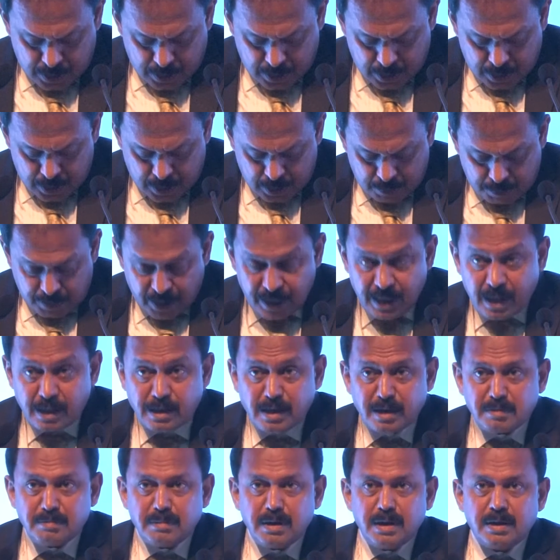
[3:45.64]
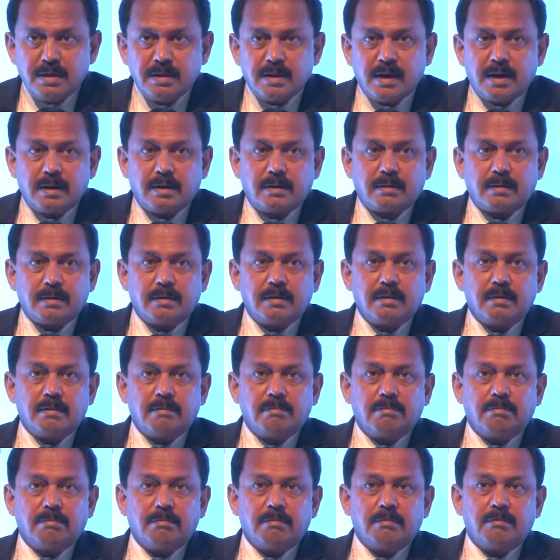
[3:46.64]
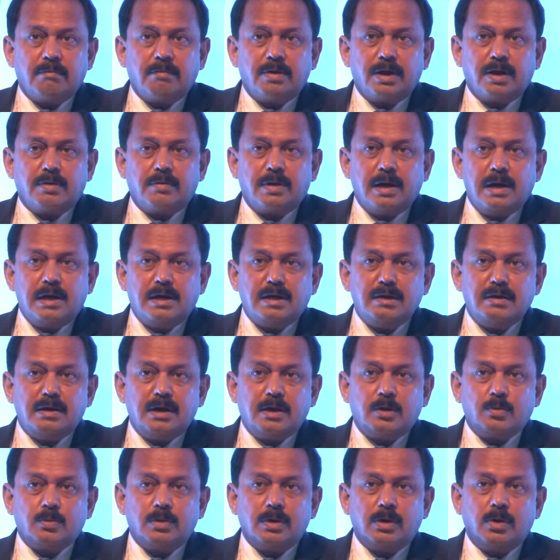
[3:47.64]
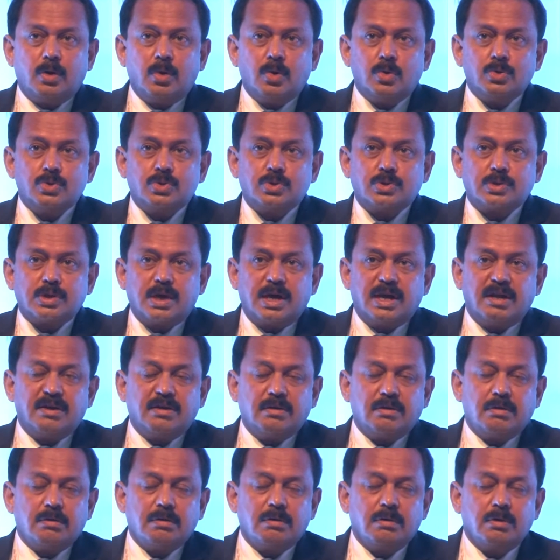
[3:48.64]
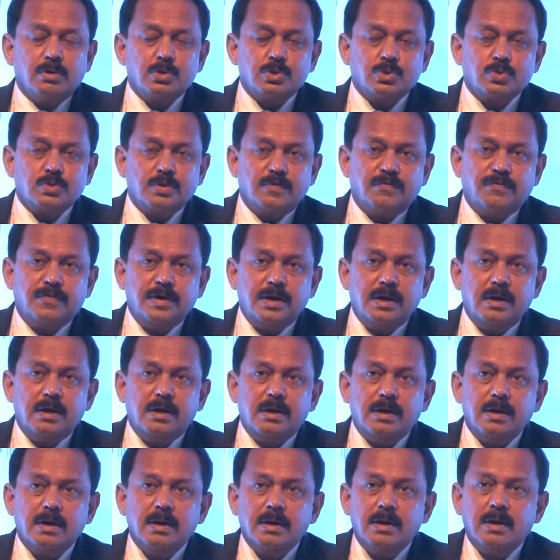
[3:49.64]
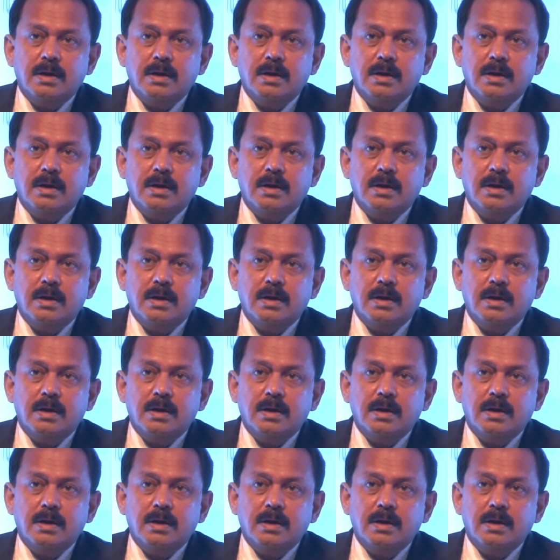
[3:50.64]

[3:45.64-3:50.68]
Uh, by that I mean that uh, when our LT network goes and goes to the field,